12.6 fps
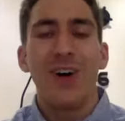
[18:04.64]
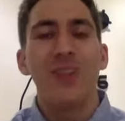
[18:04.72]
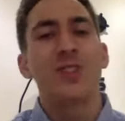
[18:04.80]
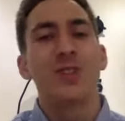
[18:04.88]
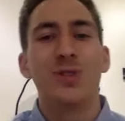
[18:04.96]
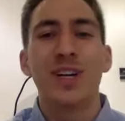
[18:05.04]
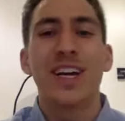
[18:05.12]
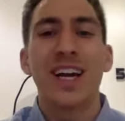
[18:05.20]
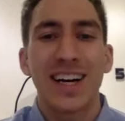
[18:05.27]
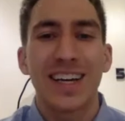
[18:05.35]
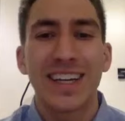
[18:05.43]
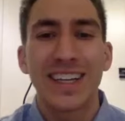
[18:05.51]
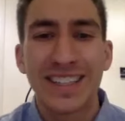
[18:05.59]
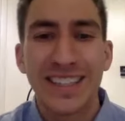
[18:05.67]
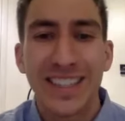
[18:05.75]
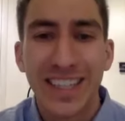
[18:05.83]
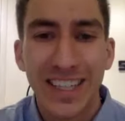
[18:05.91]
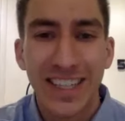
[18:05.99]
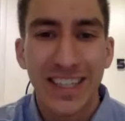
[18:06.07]
also regarding
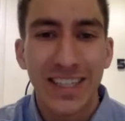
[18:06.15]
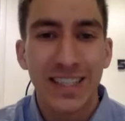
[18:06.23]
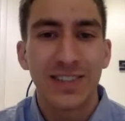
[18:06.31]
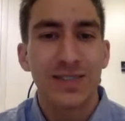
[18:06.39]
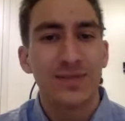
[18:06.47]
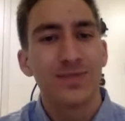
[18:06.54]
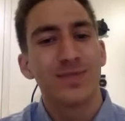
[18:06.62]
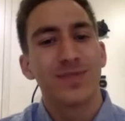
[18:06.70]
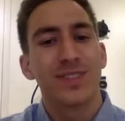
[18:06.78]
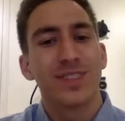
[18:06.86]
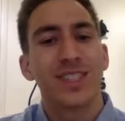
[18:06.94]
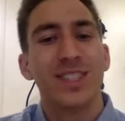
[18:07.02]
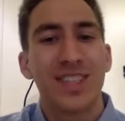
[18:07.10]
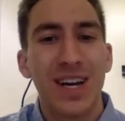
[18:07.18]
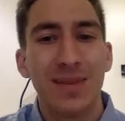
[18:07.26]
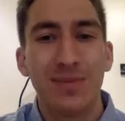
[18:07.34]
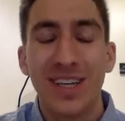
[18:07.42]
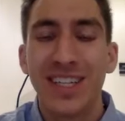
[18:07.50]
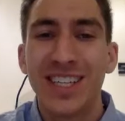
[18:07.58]
the
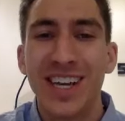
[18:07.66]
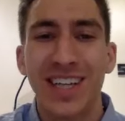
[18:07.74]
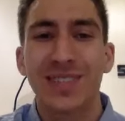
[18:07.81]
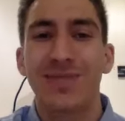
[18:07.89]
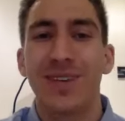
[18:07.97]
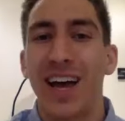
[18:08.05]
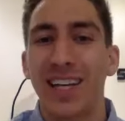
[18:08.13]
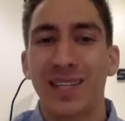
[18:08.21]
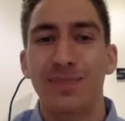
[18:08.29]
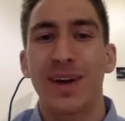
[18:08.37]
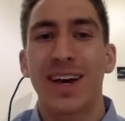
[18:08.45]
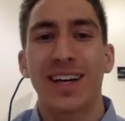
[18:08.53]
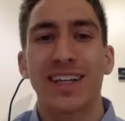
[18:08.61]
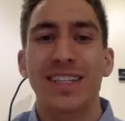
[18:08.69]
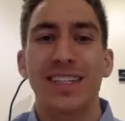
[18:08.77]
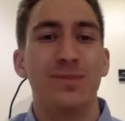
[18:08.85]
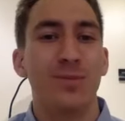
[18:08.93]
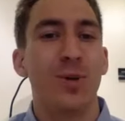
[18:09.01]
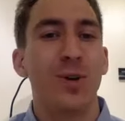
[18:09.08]
sustainability aspect,
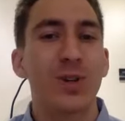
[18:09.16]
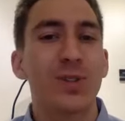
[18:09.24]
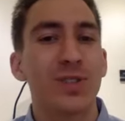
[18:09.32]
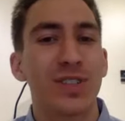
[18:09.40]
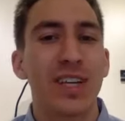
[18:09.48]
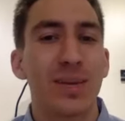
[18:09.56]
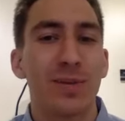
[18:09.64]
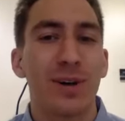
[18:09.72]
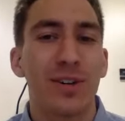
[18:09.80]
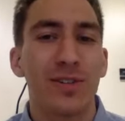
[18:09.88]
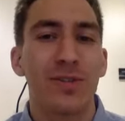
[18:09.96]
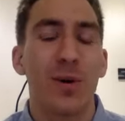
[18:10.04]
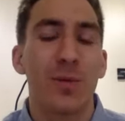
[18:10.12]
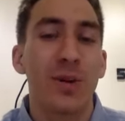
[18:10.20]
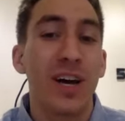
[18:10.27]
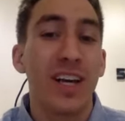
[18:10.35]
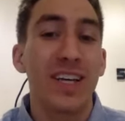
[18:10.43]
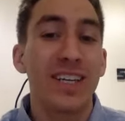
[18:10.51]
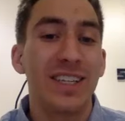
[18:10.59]
and what do you think about
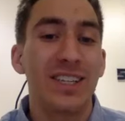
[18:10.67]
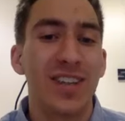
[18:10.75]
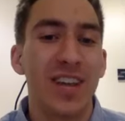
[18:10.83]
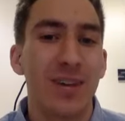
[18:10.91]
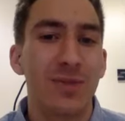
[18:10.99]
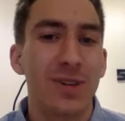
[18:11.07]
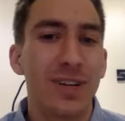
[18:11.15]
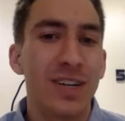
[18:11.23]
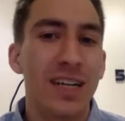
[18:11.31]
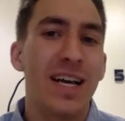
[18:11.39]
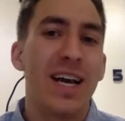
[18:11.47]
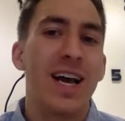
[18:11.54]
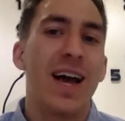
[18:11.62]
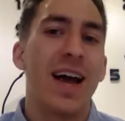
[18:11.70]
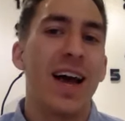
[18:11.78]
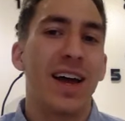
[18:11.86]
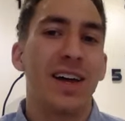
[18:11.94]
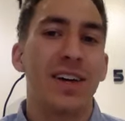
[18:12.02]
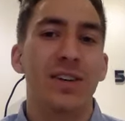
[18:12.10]
Formula E in general,
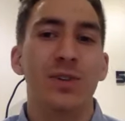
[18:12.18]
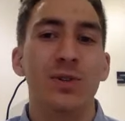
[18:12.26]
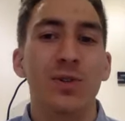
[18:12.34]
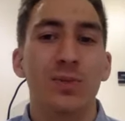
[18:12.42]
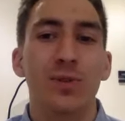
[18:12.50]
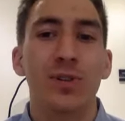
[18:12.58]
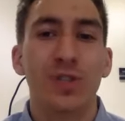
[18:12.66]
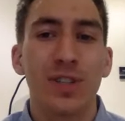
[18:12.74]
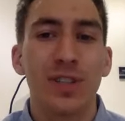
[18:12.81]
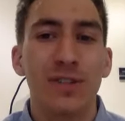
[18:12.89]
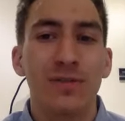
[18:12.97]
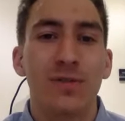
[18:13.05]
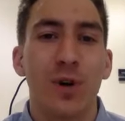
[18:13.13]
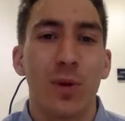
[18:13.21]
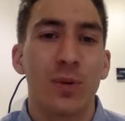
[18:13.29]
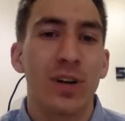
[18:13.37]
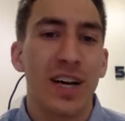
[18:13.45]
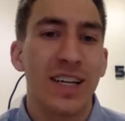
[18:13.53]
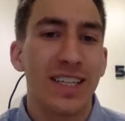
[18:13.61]
and do you perceive
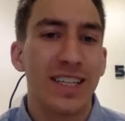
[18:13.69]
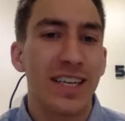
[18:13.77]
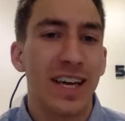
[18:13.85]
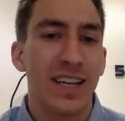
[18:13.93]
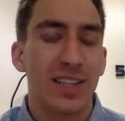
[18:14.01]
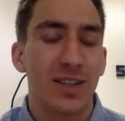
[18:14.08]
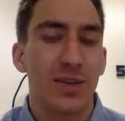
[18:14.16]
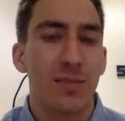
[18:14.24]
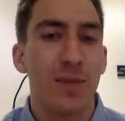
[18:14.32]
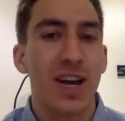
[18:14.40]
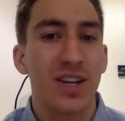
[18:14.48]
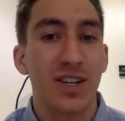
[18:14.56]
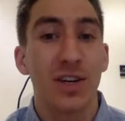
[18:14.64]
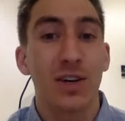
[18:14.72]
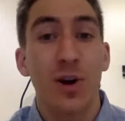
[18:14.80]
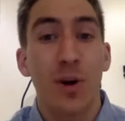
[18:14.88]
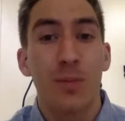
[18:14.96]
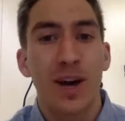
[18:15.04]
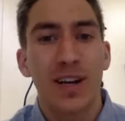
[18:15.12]
Formula E as a major
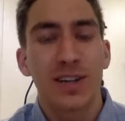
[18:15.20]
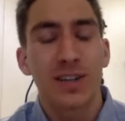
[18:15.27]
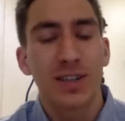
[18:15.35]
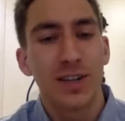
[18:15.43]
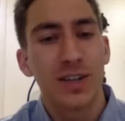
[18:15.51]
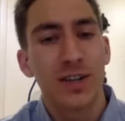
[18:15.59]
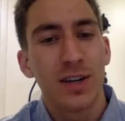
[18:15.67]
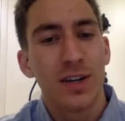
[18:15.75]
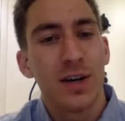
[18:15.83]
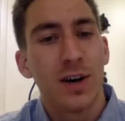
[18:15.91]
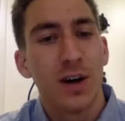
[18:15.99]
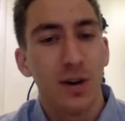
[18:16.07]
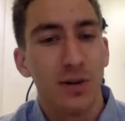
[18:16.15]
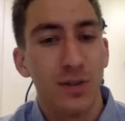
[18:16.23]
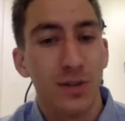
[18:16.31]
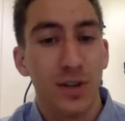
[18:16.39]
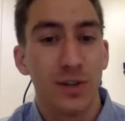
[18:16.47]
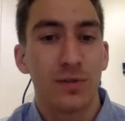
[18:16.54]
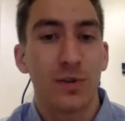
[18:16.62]
competitor of
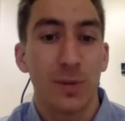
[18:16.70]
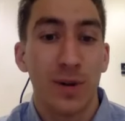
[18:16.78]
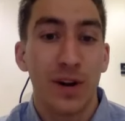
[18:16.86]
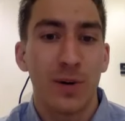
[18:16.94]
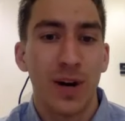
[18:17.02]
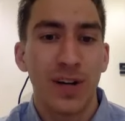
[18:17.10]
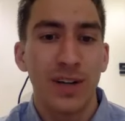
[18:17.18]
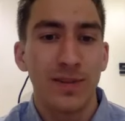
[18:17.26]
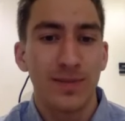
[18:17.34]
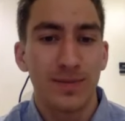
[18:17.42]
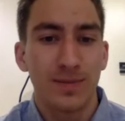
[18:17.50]
the Formula One?